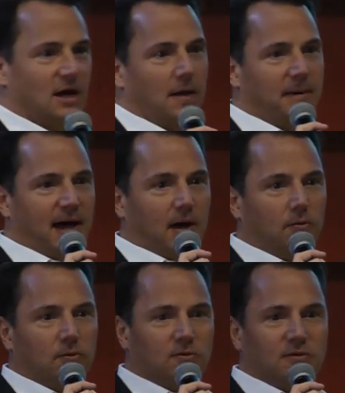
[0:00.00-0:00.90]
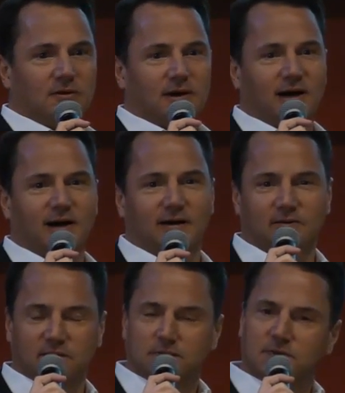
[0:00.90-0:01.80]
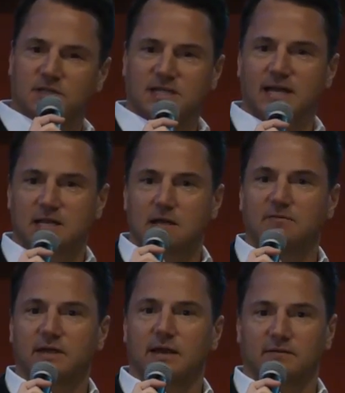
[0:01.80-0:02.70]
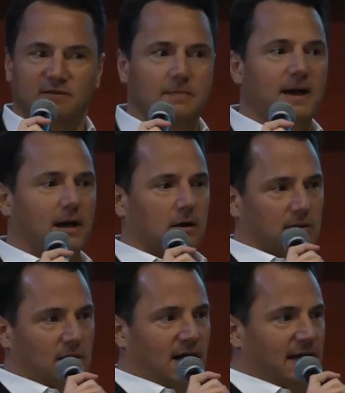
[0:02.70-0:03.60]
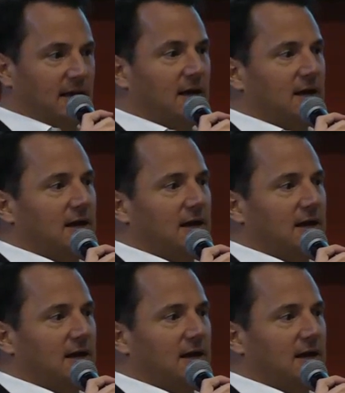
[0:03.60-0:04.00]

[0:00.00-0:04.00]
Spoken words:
about in this idea of getting feedback online